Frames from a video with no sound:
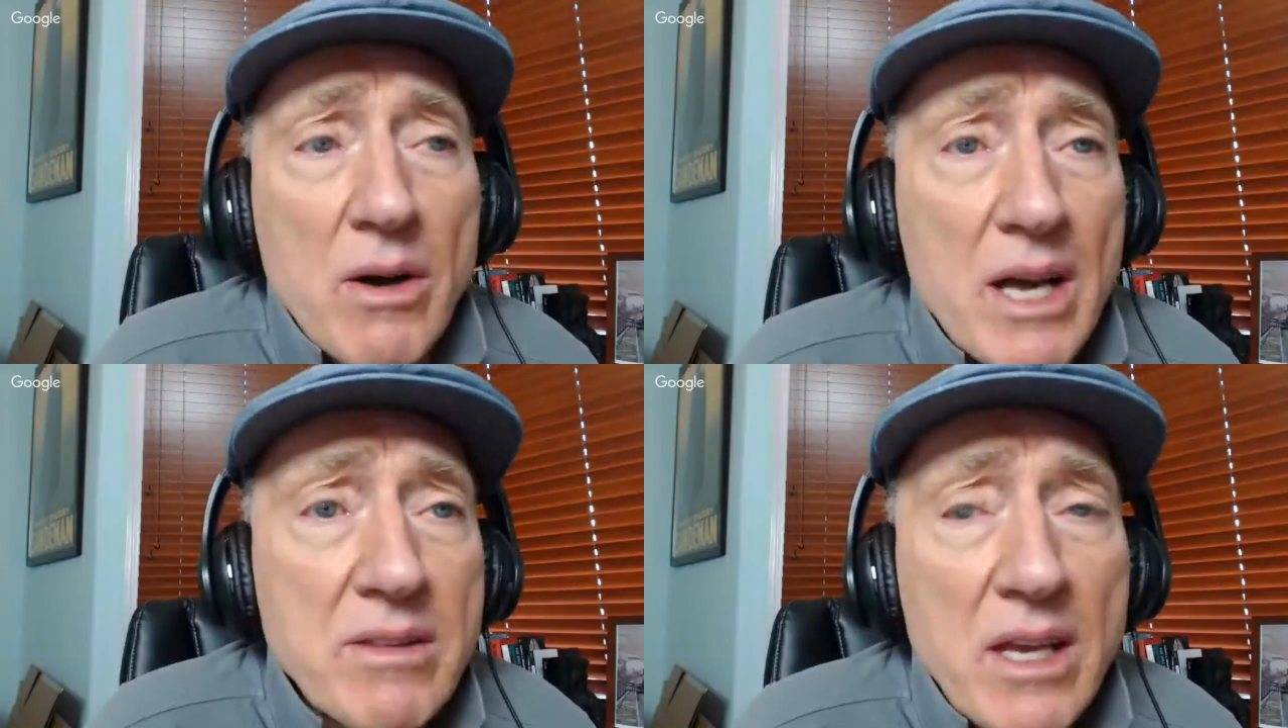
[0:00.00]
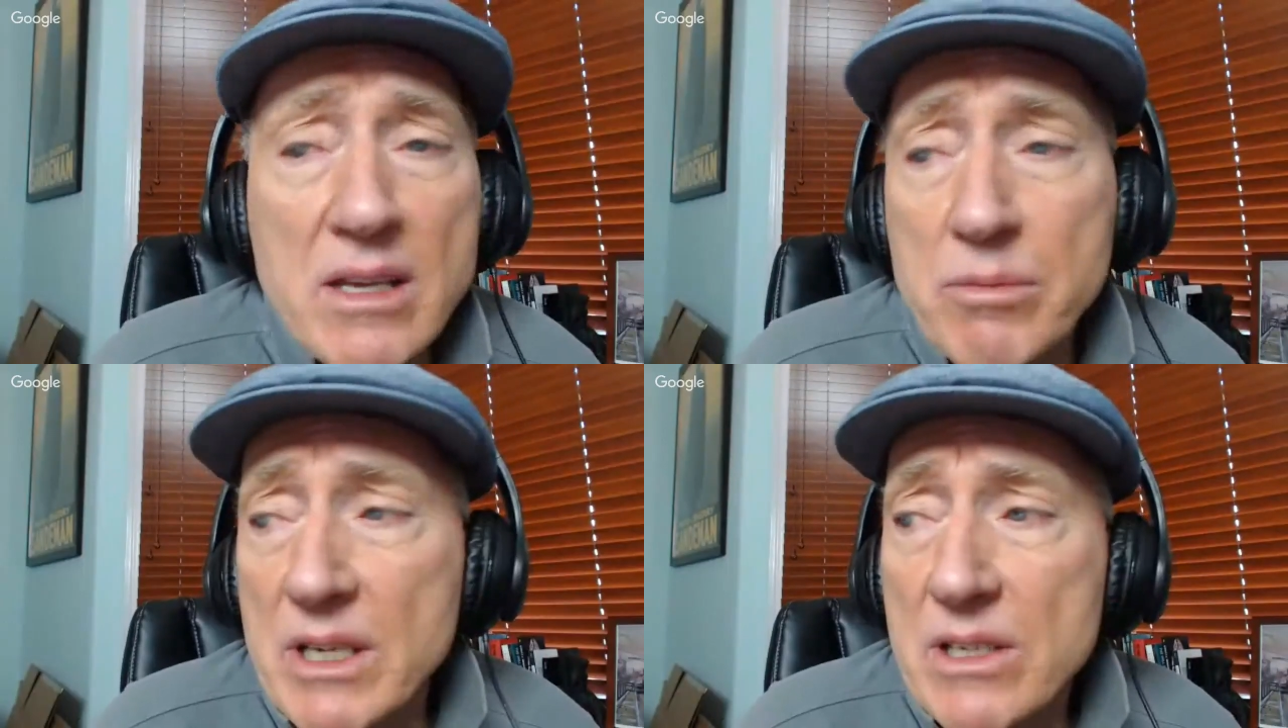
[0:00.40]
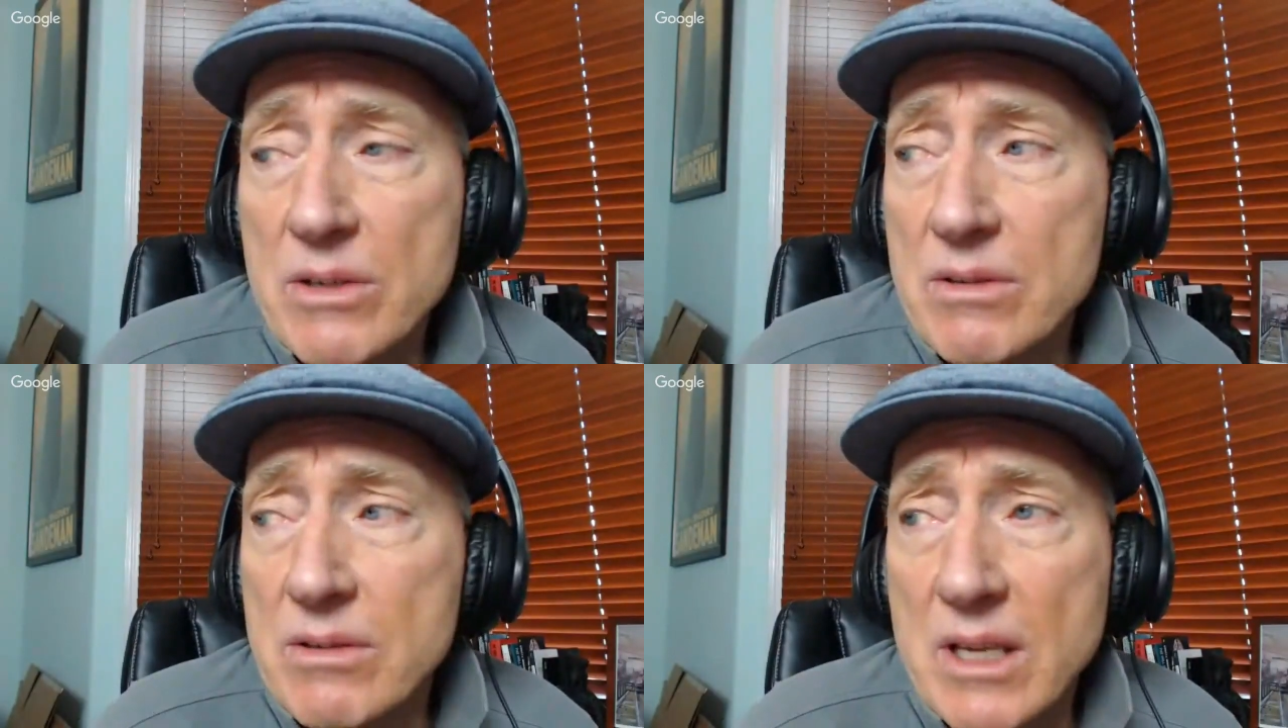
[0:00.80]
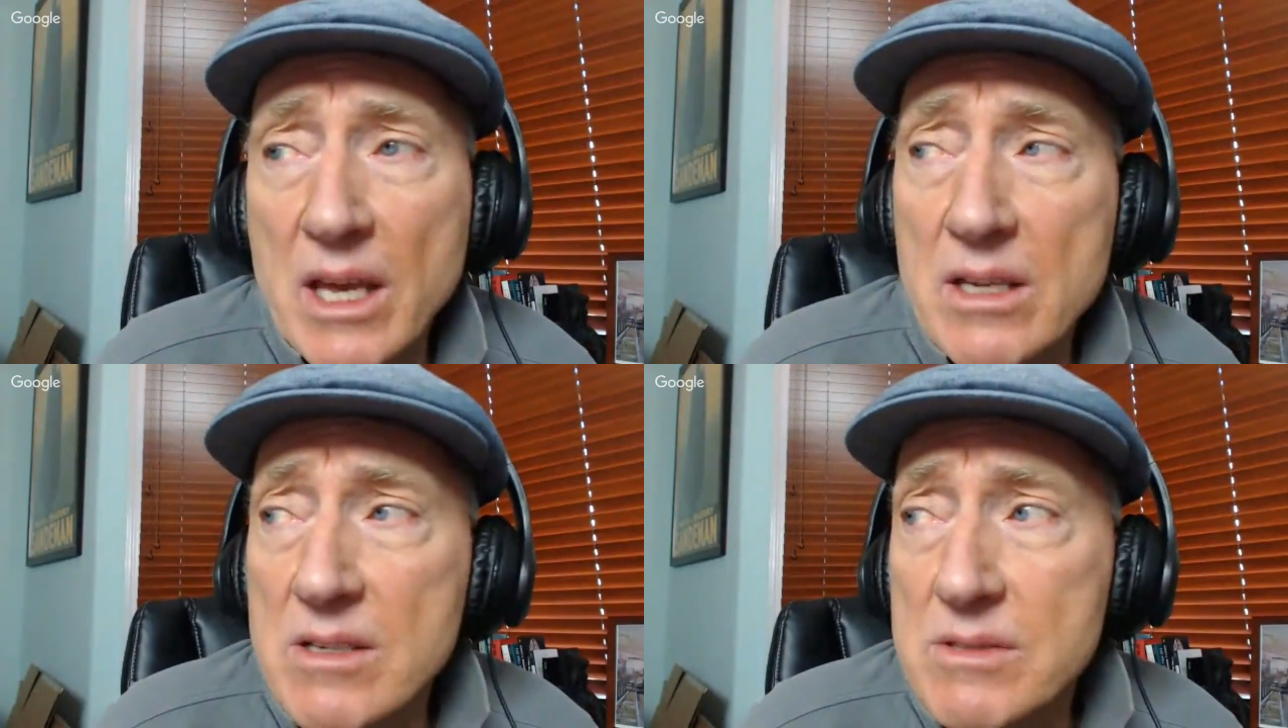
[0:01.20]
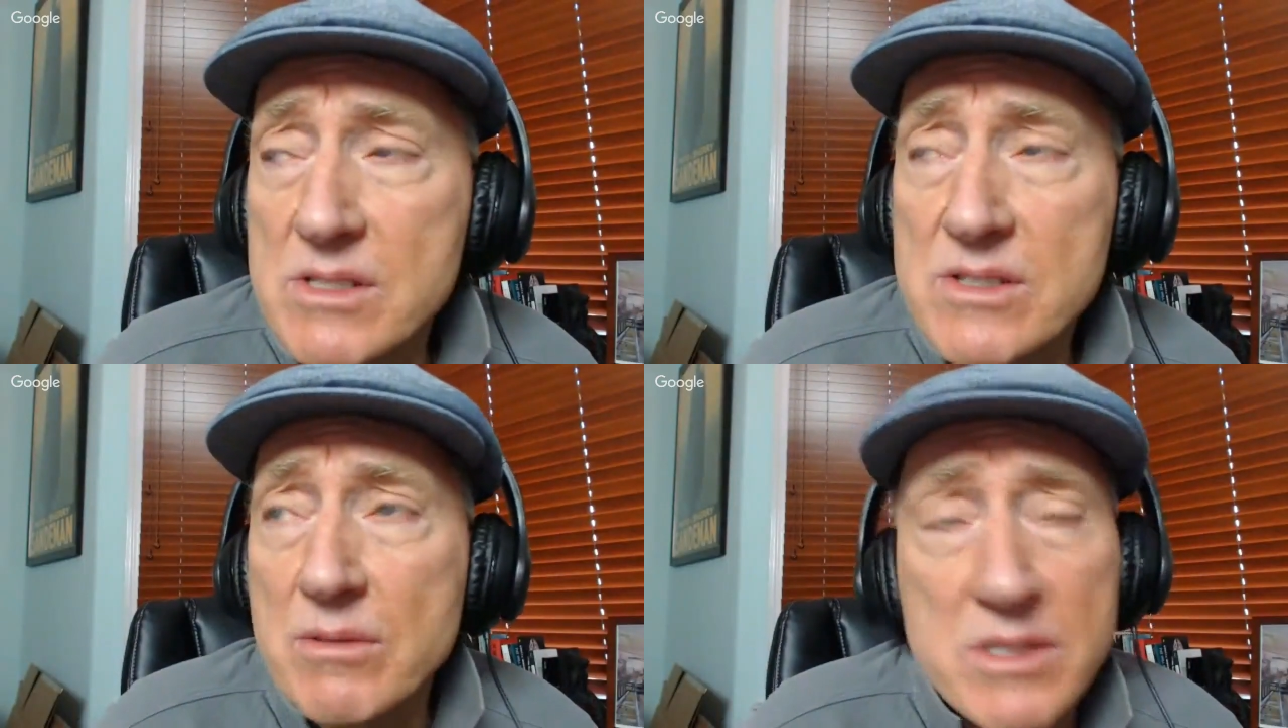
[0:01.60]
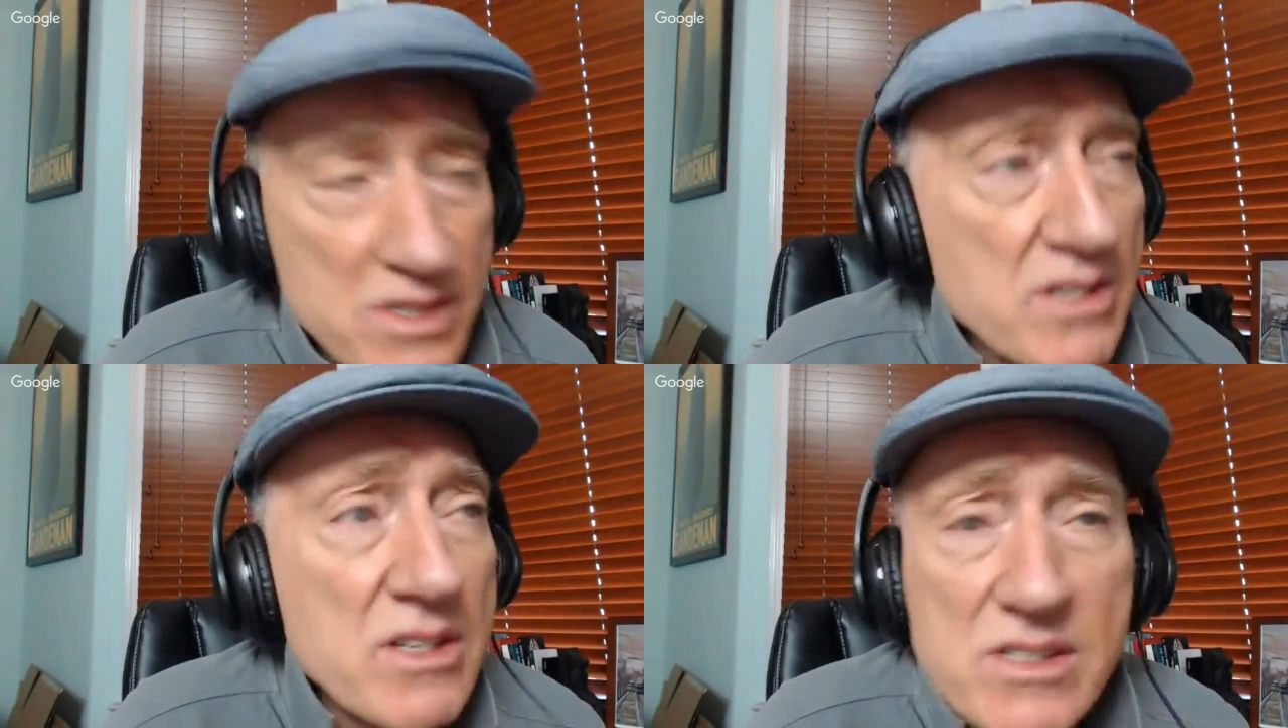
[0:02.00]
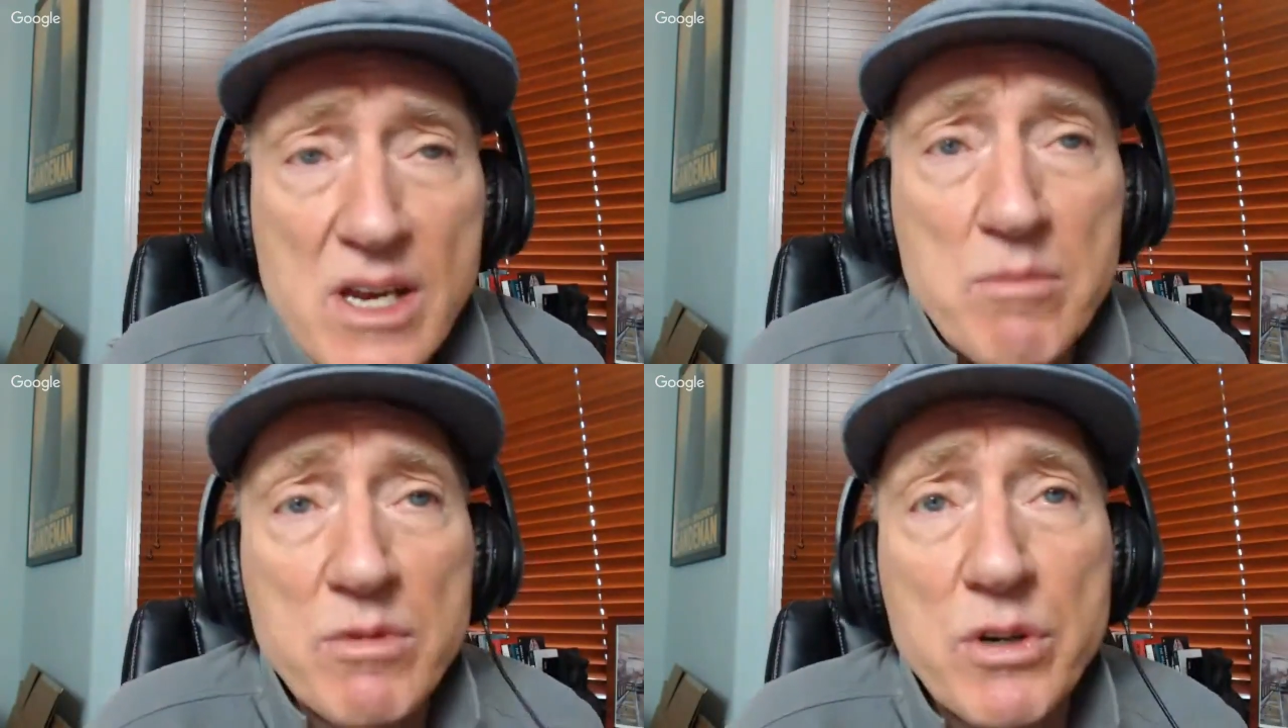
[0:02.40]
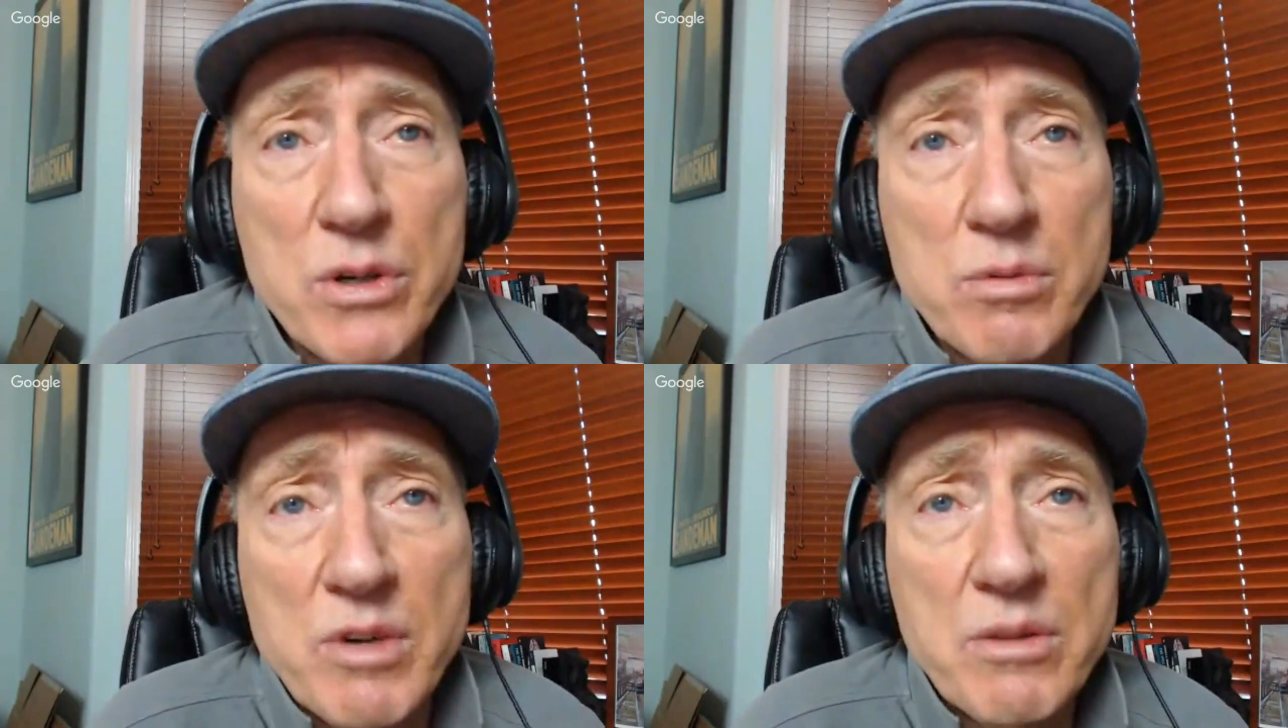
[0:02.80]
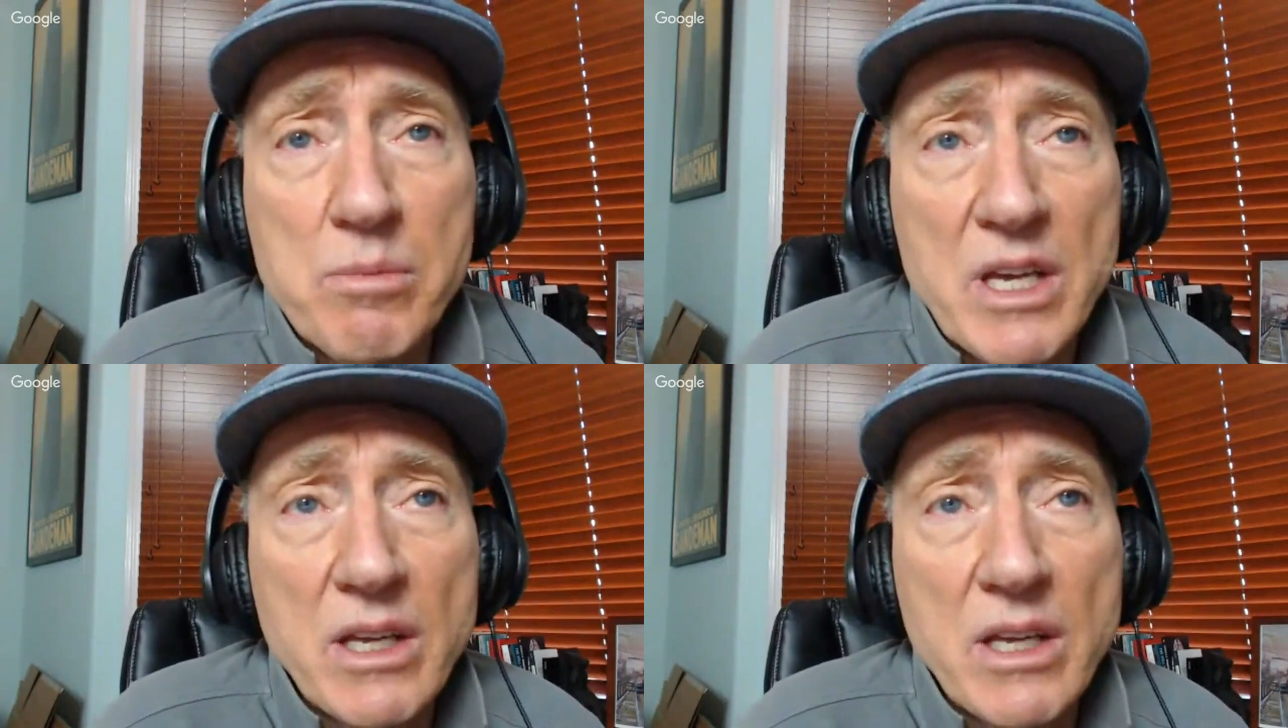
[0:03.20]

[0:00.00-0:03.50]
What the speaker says: think when you sit in the same room with me,